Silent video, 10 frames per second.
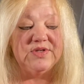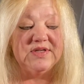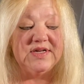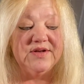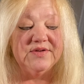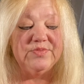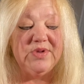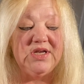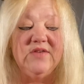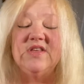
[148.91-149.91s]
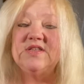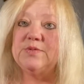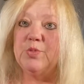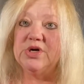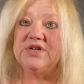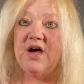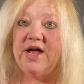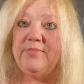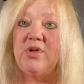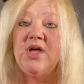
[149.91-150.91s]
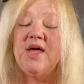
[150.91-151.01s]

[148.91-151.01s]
This tells me give this more time.